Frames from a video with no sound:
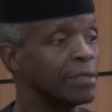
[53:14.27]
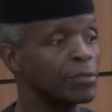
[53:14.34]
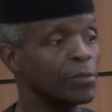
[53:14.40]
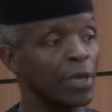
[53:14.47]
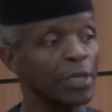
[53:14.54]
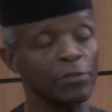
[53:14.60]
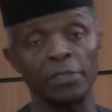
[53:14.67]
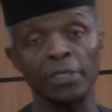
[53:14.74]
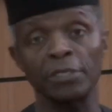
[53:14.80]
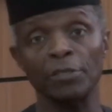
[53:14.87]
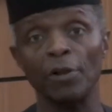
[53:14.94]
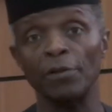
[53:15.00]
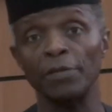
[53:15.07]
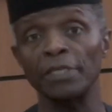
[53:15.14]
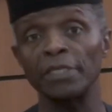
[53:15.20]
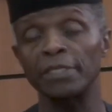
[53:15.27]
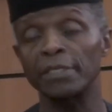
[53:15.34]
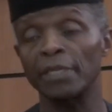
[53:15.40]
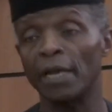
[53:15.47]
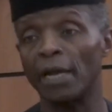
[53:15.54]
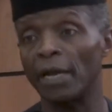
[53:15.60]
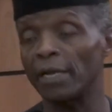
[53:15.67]
so as to
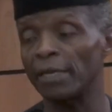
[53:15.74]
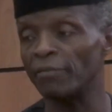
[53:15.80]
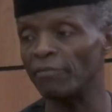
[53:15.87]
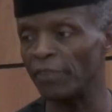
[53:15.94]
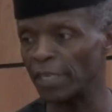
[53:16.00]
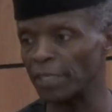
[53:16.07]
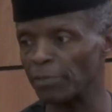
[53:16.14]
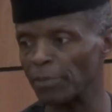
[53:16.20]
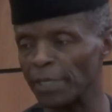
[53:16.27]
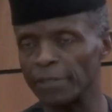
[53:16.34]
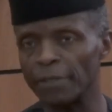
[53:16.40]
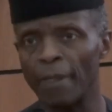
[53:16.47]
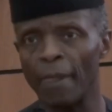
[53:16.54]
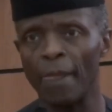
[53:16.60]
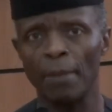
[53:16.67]
discourage uh, investments.